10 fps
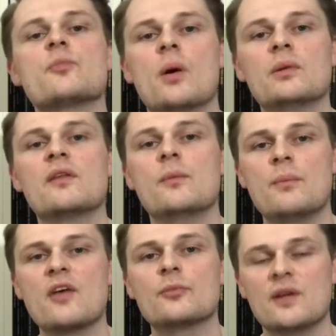probably the
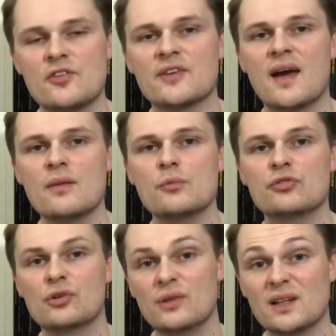best place to get them for
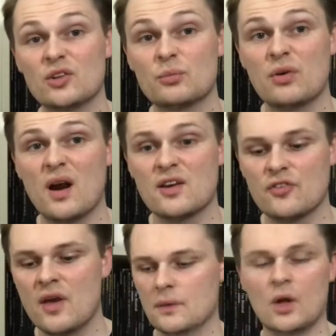a really good price.
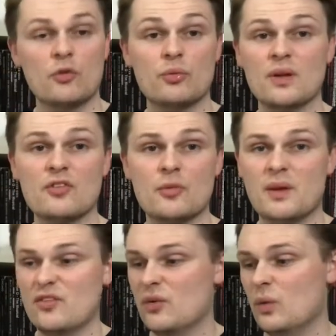Comes with loads of
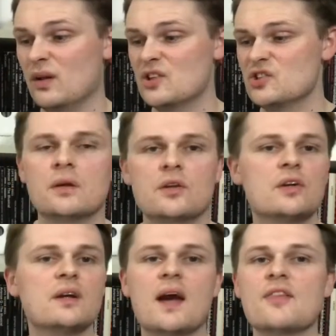plastic wallets. You
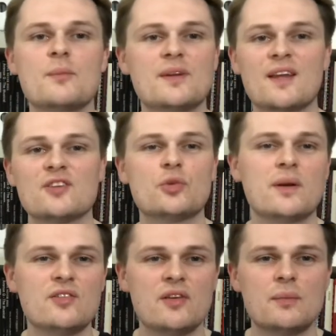can get them in like
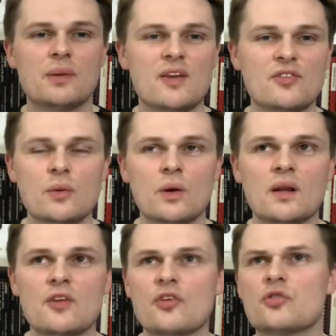20 plastic
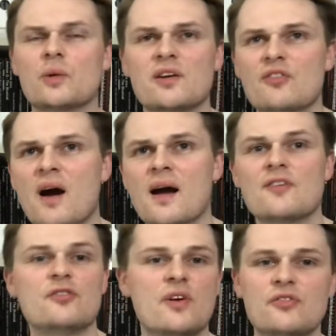wallets, or
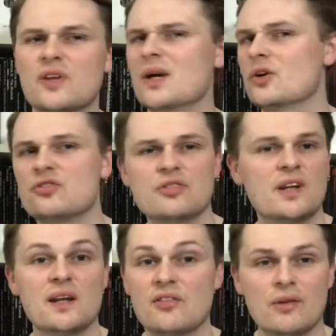25, 50, 100,
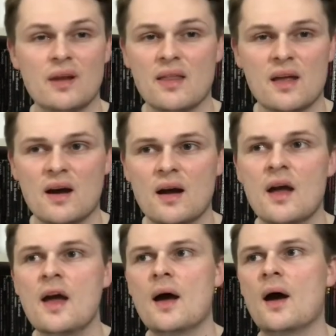anything like that.
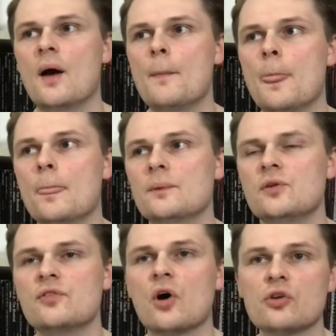
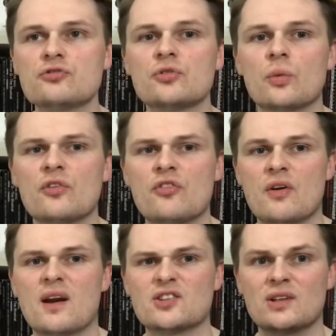The 100 ones
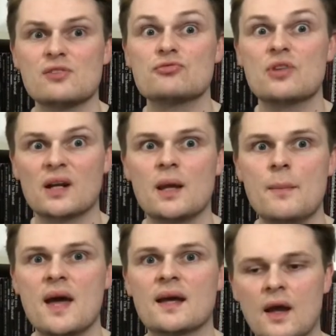are actually really
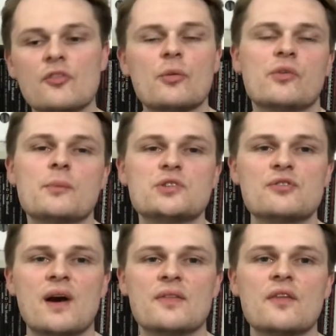big, and sometimes you
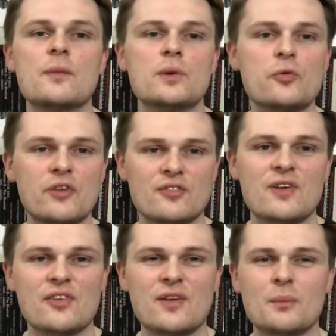find that the music
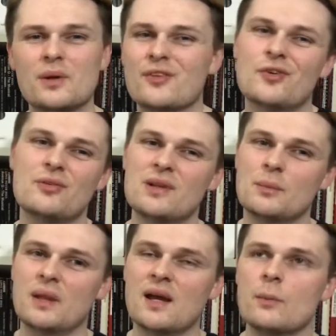fits in but it's not really
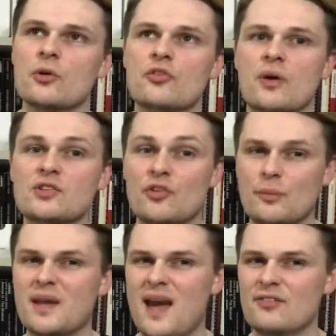playable, so I'd just
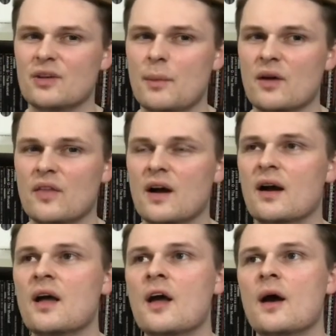be careful about that.